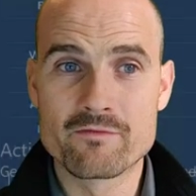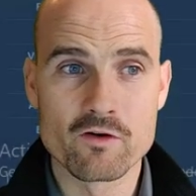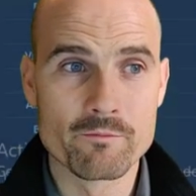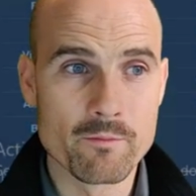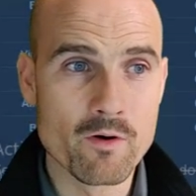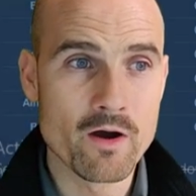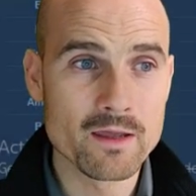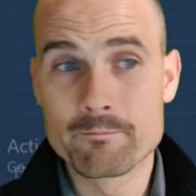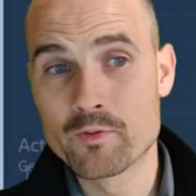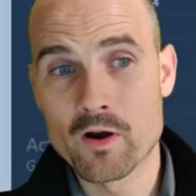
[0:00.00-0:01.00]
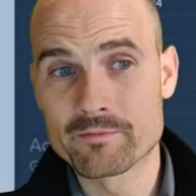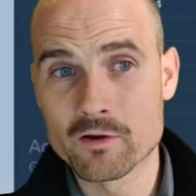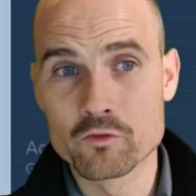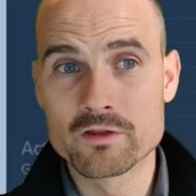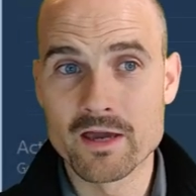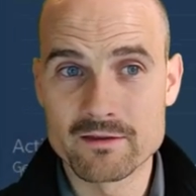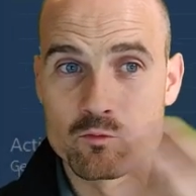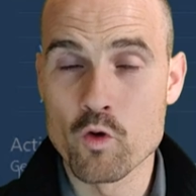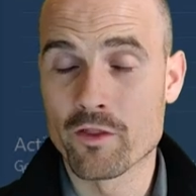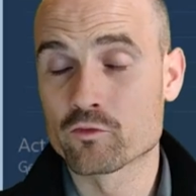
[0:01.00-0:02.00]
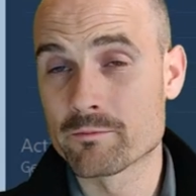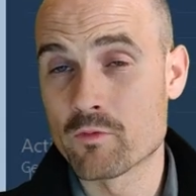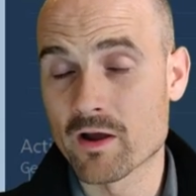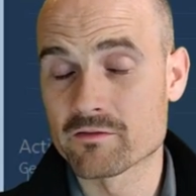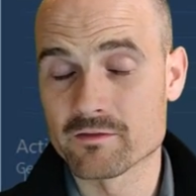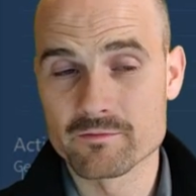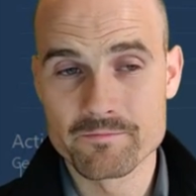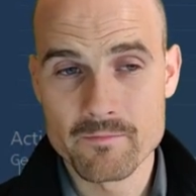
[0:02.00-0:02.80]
from the bank, and perhaps I could get 100 boxes.